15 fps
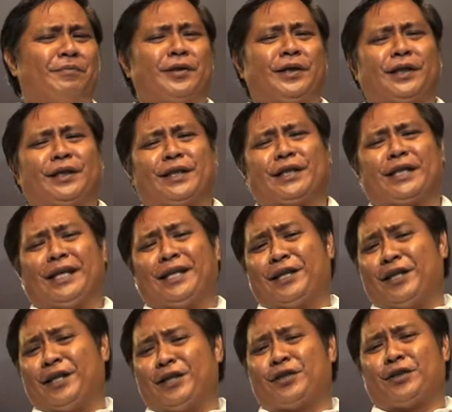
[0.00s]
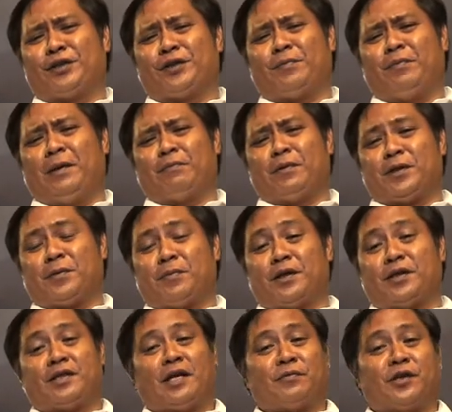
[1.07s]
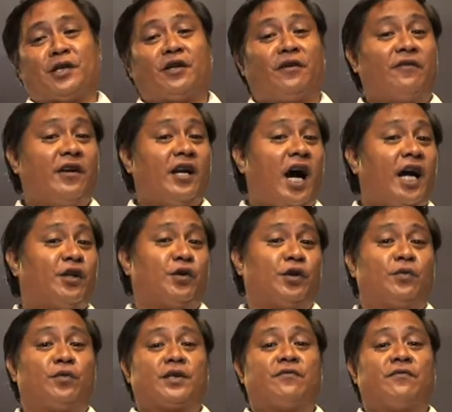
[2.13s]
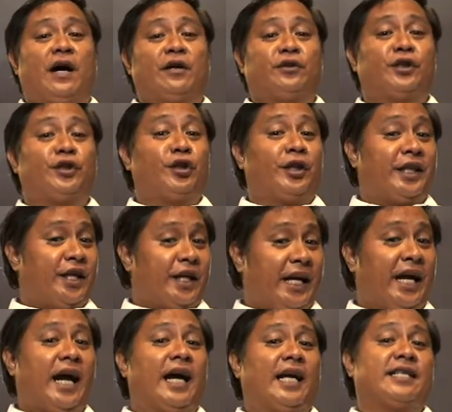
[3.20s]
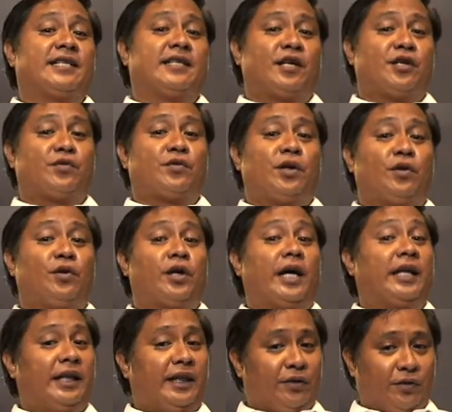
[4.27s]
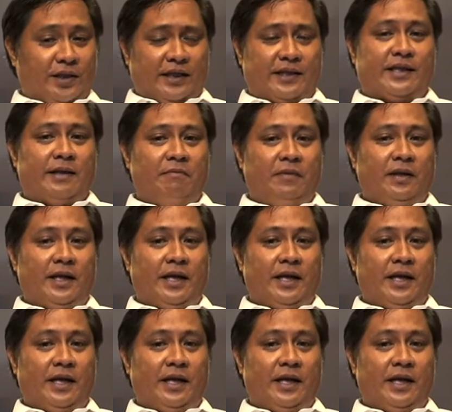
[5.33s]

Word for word: point that the indigenous people's perception of godhood was founded on their ancestral or Anito system